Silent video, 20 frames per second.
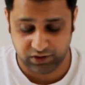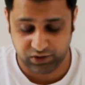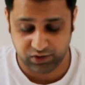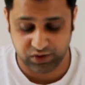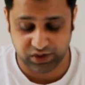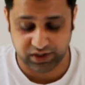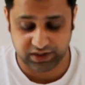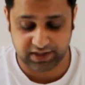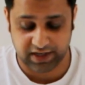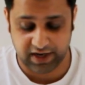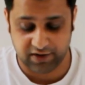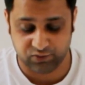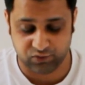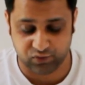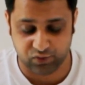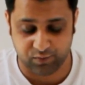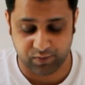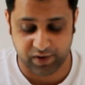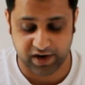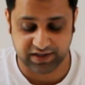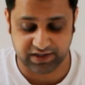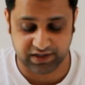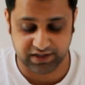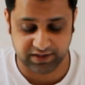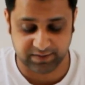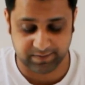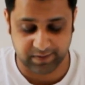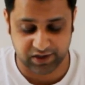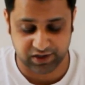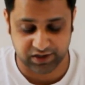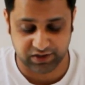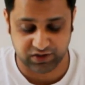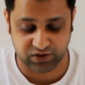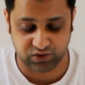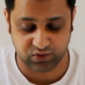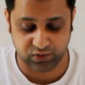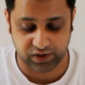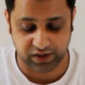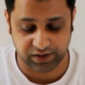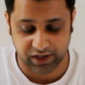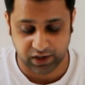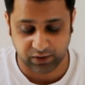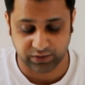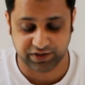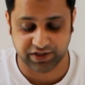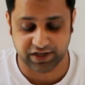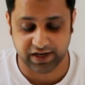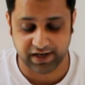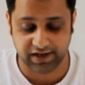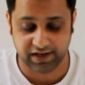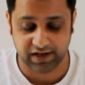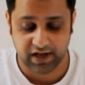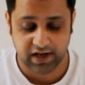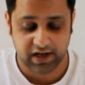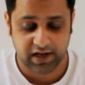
you just have to press these buttons to the downside.